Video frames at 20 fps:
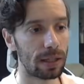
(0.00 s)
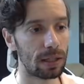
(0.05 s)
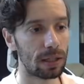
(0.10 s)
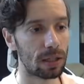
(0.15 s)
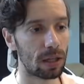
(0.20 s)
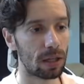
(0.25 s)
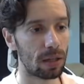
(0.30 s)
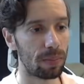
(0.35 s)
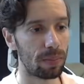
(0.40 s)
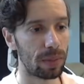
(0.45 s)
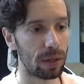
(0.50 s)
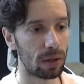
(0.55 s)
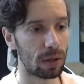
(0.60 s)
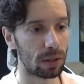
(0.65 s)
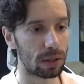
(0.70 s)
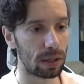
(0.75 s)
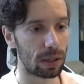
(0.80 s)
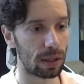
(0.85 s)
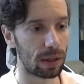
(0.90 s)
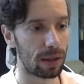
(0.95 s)
he's going to be
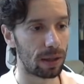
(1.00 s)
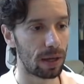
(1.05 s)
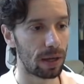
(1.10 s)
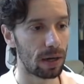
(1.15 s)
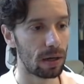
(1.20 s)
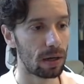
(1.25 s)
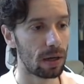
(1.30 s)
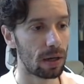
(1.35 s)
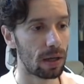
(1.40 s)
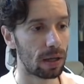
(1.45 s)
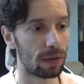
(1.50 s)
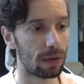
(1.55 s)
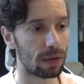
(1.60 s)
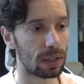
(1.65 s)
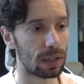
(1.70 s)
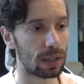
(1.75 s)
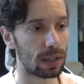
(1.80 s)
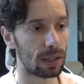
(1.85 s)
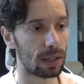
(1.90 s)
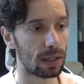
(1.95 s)
ulting there. If he's
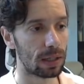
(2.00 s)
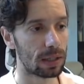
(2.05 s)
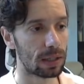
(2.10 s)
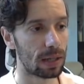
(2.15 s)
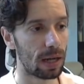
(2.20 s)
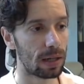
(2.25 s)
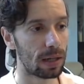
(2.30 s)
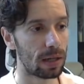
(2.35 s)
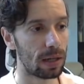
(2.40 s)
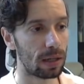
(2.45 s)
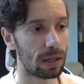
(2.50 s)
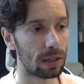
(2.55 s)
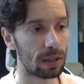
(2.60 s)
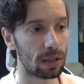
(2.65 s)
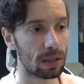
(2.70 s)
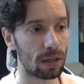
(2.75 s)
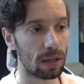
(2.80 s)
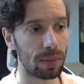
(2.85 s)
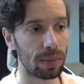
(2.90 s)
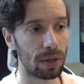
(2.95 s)
in this tile,
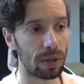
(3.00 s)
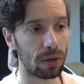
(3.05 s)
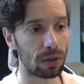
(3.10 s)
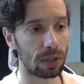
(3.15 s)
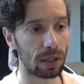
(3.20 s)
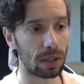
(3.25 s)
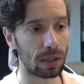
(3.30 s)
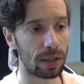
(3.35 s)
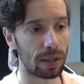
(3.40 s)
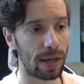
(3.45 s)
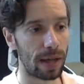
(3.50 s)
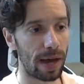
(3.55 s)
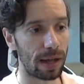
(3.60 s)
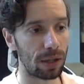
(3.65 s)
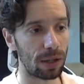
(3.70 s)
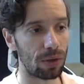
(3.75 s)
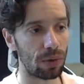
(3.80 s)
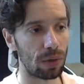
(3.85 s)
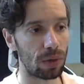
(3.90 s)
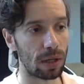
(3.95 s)
he's going to be ulting that
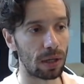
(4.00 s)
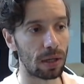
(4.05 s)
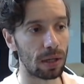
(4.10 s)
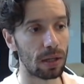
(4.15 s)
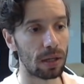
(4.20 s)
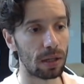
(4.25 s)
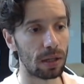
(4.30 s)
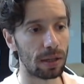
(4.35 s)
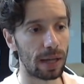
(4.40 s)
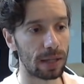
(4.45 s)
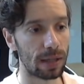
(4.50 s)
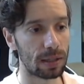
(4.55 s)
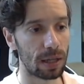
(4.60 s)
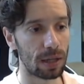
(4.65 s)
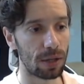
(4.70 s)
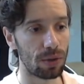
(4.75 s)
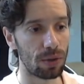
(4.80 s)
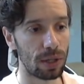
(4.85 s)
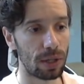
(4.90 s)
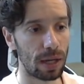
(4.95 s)
unit. That's how
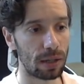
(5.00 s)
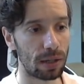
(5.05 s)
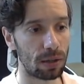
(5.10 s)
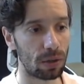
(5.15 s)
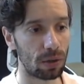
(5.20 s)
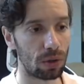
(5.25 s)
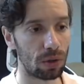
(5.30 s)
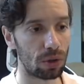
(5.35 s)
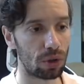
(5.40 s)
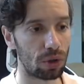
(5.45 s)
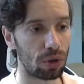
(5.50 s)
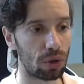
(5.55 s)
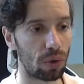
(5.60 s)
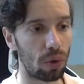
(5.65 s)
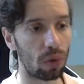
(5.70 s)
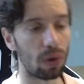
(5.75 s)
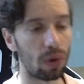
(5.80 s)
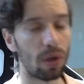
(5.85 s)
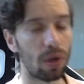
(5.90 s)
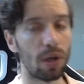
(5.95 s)
you get to
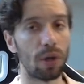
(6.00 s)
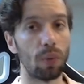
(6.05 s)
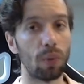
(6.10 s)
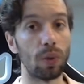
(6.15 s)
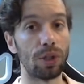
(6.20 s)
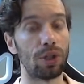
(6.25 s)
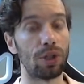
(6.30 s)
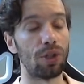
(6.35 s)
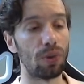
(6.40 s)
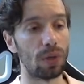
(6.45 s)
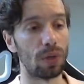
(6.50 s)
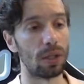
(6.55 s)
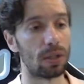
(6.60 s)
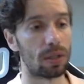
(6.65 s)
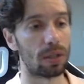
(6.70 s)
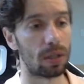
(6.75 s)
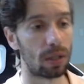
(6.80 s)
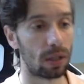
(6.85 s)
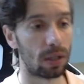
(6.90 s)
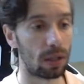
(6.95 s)
control which
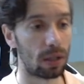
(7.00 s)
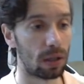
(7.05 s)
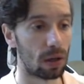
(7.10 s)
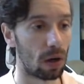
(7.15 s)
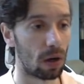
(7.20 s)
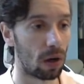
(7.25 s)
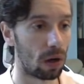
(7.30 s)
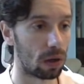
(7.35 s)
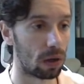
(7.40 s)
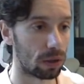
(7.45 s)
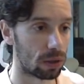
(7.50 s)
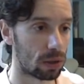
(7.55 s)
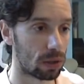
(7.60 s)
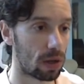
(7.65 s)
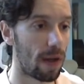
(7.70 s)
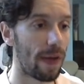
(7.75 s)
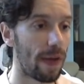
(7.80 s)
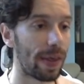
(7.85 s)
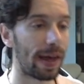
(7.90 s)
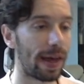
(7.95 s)
units he ults.
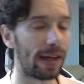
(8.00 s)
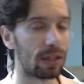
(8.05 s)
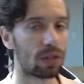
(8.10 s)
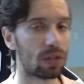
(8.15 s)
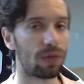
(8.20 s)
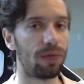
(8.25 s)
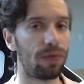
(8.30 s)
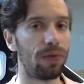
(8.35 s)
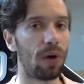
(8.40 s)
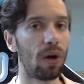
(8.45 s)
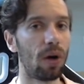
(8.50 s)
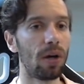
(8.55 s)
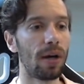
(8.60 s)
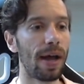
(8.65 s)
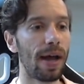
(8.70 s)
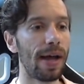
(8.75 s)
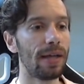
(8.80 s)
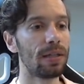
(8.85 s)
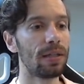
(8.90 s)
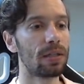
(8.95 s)
As far
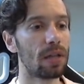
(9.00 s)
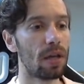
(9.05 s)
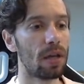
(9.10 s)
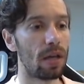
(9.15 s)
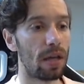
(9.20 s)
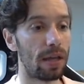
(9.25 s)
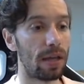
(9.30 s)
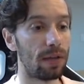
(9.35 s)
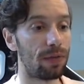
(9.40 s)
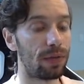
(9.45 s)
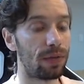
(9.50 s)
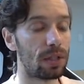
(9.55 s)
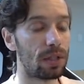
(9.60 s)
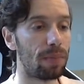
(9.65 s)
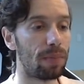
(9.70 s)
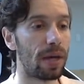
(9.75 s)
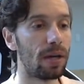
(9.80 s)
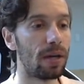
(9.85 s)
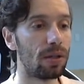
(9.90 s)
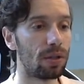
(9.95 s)
as if it's
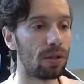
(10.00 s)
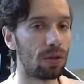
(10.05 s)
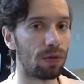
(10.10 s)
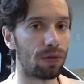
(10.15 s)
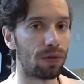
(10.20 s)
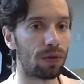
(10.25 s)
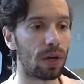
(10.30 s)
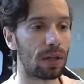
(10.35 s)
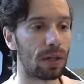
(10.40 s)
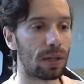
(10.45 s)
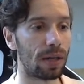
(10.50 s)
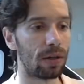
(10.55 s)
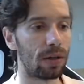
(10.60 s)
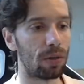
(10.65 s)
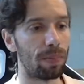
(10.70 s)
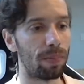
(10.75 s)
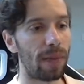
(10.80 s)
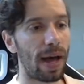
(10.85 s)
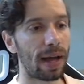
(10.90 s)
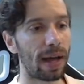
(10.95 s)
better to frontline
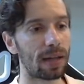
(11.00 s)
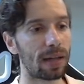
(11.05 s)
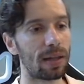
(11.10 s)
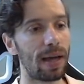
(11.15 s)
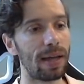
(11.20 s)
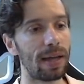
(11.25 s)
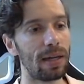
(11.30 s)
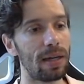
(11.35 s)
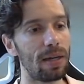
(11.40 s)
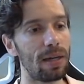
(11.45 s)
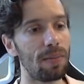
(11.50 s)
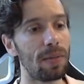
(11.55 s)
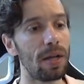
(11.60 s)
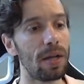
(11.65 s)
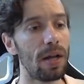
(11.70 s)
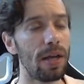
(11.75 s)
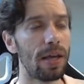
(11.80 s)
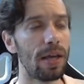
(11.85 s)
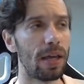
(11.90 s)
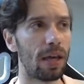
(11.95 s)
or backline him,
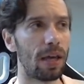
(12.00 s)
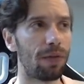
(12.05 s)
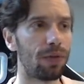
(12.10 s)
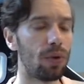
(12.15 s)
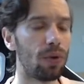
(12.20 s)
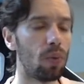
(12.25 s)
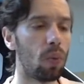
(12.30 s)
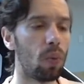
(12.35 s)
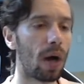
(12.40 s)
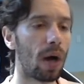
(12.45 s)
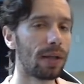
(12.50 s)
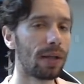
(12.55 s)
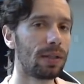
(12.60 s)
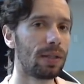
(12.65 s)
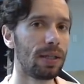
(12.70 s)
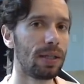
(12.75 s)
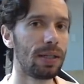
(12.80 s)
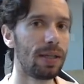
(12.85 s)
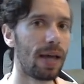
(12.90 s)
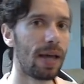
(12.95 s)
if you want
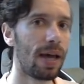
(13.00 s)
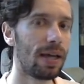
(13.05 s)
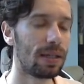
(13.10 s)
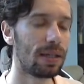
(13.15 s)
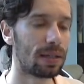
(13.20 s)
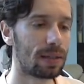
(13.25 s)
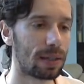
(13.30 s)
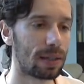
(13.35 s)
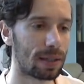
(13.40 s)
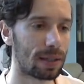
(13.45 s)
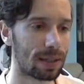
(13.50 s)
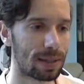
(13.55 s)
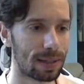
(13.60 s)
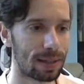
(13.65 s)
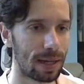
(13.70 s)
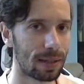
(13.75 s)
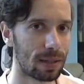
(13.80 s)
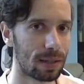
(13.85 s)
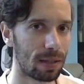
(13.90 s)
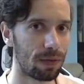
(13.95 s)
to get
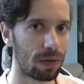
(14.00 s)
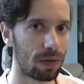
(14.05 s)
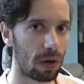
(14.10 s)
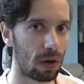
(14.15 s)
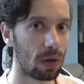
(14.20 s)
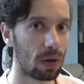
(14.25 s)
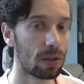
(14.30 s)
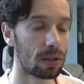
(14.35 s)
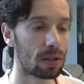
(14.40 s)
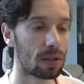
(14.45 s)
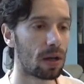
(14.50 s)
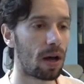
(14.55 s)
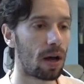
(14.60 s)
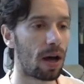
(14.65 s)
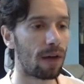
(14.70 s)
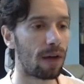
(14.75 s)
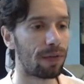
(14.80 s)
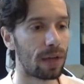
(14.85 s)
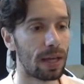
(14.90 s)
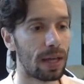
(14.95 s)
successive ults
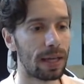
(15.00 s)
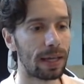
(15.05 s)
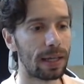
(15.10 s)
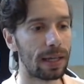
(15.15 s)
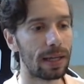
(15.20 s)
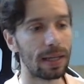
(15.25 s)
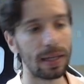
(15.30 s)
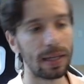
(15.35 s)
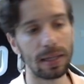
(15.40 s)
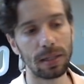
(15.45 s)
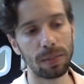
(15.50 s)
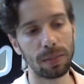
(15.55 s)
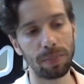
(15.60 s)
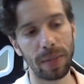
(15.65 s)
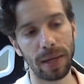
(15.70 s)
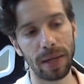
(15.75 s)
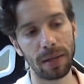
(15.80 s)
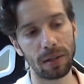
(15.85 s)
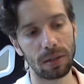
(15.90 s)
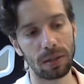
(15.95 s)
off, it is
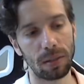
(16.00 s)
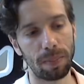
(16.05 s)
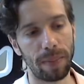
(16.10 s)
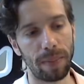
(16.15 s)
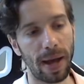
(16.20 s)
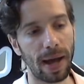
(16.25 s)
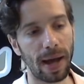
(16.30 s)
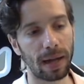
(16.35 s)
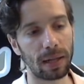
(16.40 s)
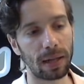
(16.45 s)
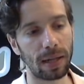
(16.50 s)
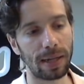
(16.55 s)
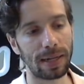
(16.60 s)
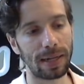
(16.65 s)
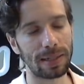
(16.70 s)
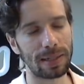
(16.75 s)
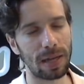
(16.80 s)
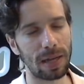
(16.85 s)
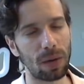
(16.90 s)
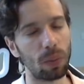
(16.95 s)
better to backline,
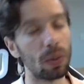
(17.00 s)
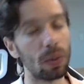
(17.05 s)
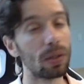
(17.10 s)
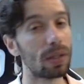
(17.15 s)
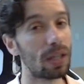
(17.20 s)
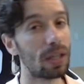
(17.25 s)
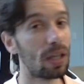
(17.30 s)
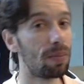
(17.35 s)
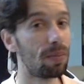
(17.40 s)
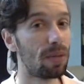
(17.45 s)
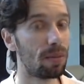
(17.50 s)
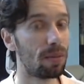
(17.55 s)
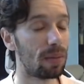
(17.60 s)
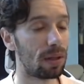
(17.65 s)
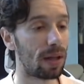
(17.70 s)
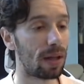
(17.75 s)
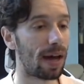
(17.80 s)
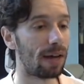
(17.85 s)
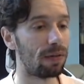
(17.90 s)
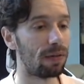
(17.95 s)
as that will keep him
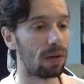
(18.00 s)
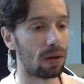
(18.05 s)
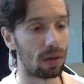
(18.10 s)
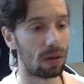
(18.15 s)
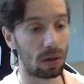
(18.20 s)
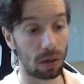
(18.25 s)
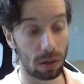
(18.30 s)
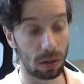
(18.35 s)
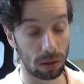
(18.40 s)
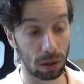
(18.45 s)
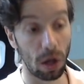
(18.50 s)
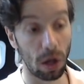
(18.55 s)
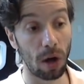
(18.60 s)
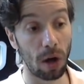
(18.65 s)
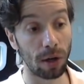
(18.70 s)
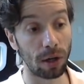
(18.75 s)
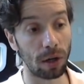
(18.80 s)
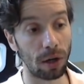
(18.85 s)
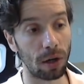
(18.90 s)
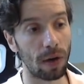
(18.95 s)
alive
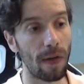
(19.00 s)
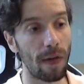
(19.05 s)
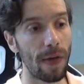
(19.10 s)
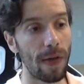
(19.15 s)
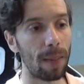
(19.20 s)
longer.